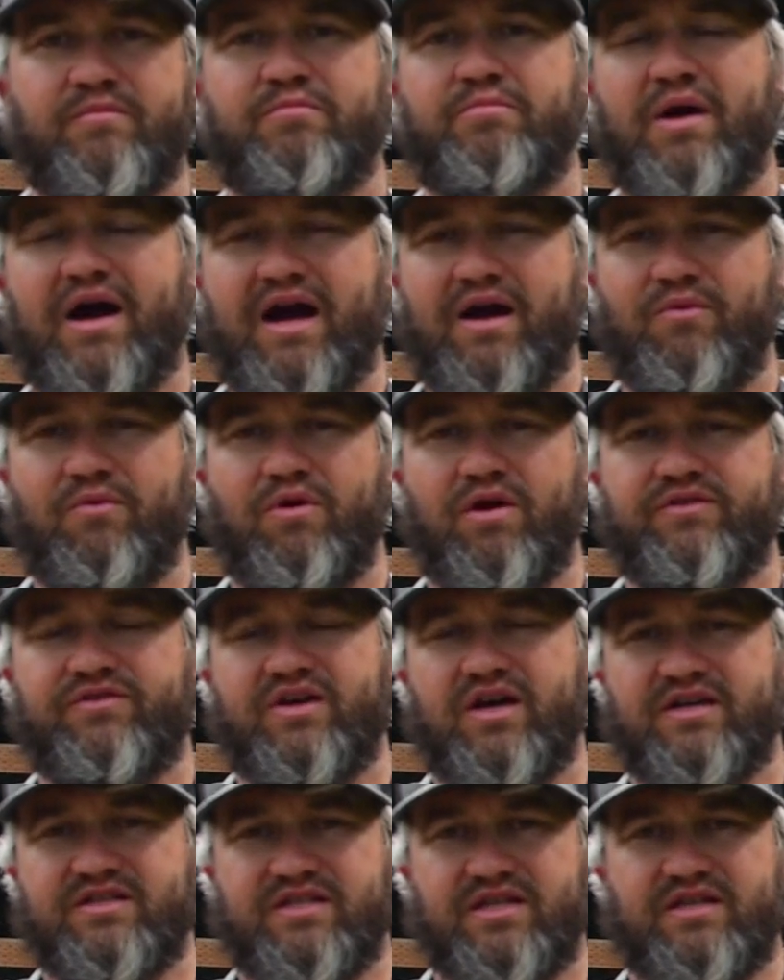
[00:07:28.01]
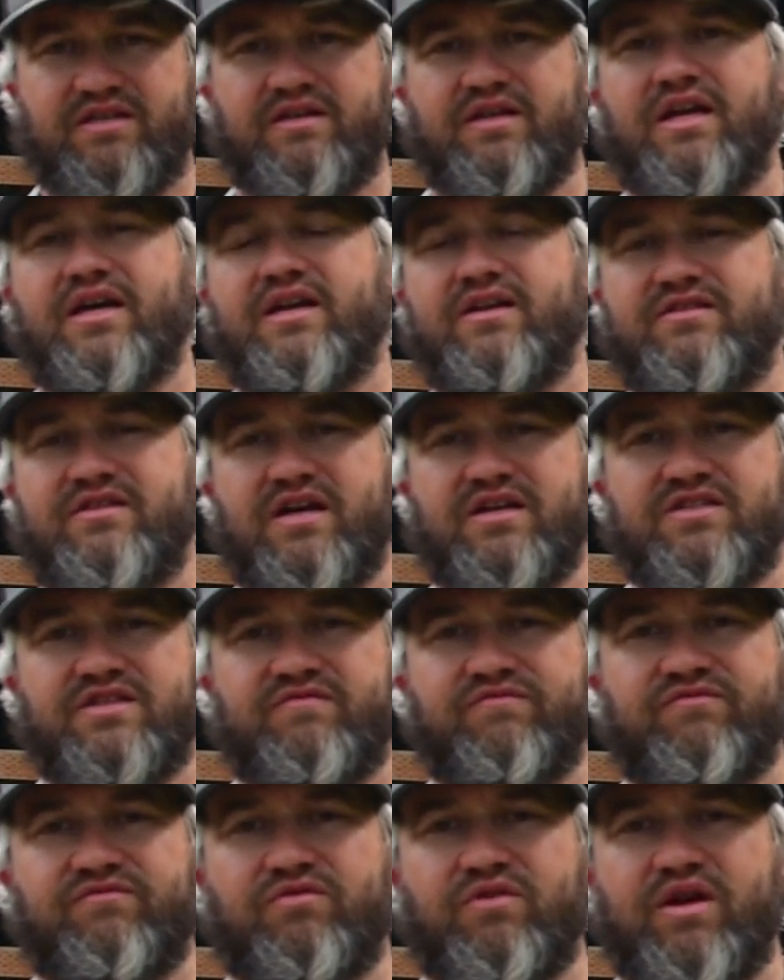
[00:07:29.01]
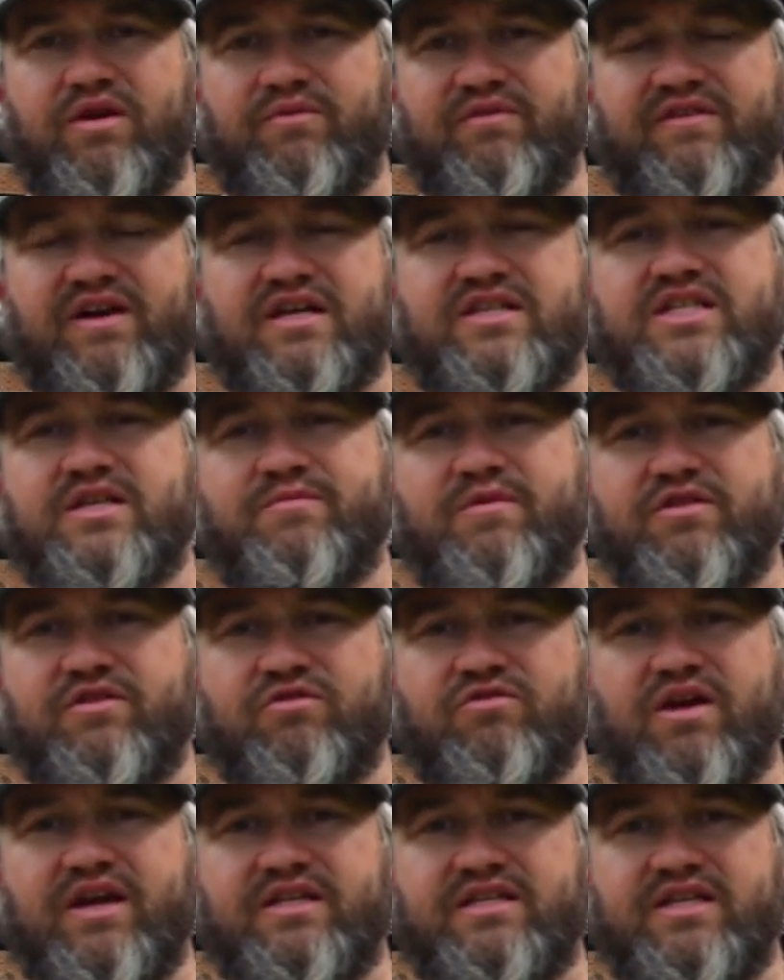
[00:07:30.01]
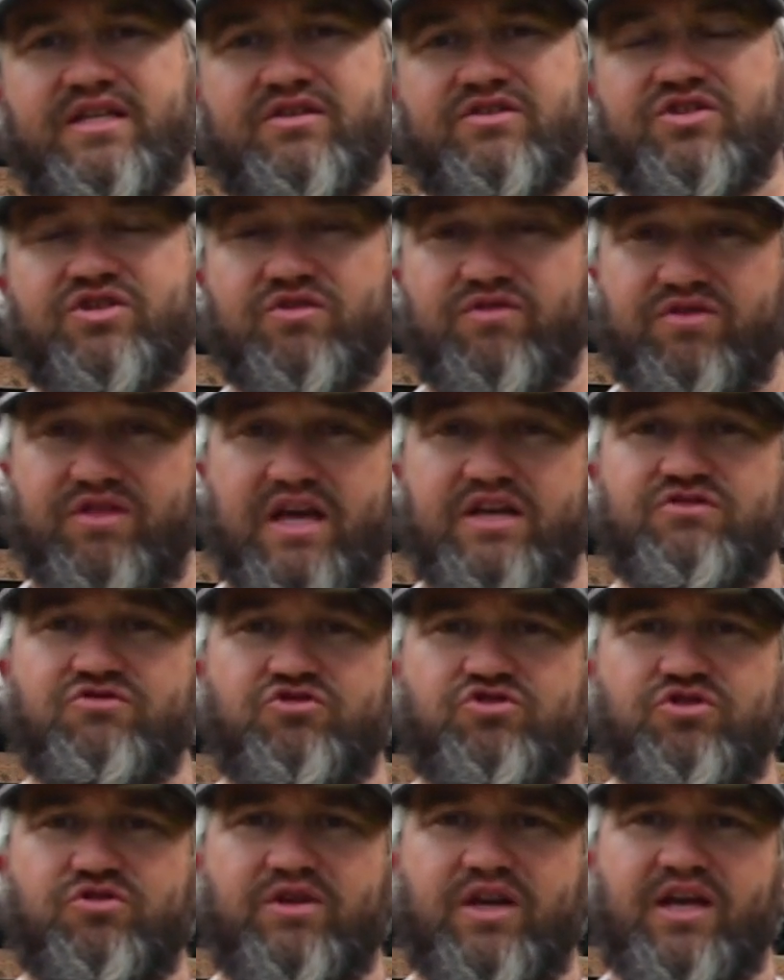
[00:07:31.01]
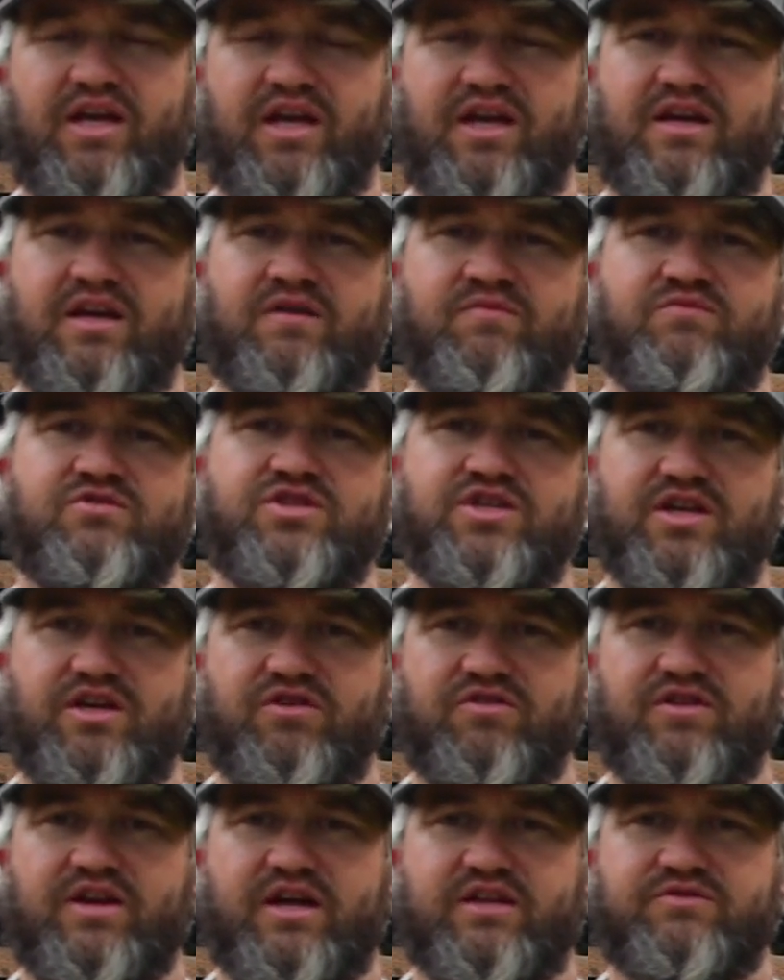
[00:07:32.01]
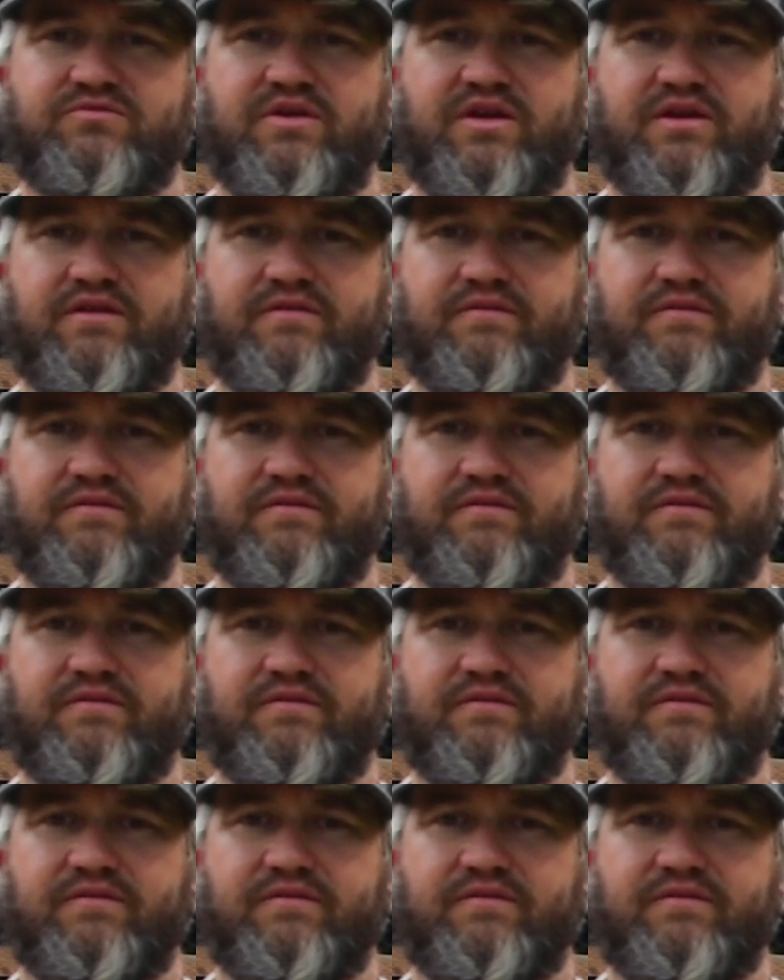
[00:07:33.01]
Buy 1 dozen, get a dozen free. We've got some other great deals. So thanks for tuning in, and we'll see you here next week.